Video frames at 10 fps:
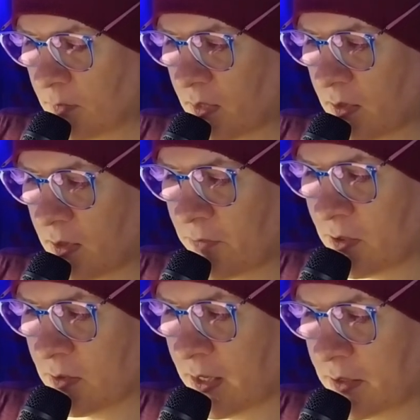I
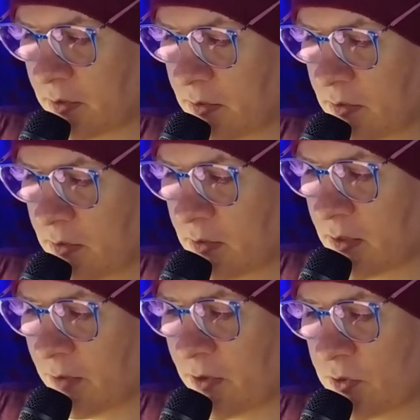
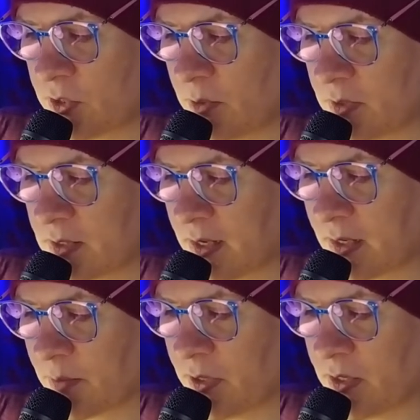felt she was like a
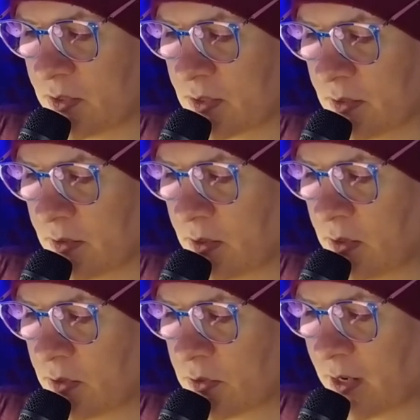person
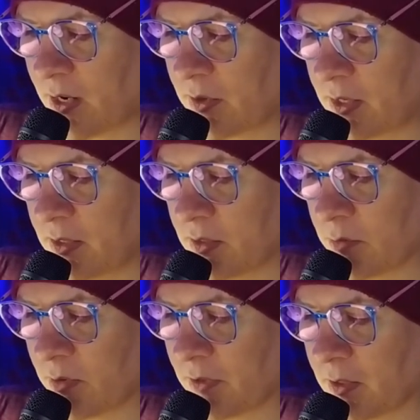drowning in the
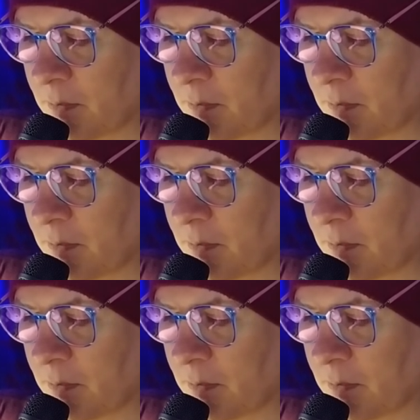river,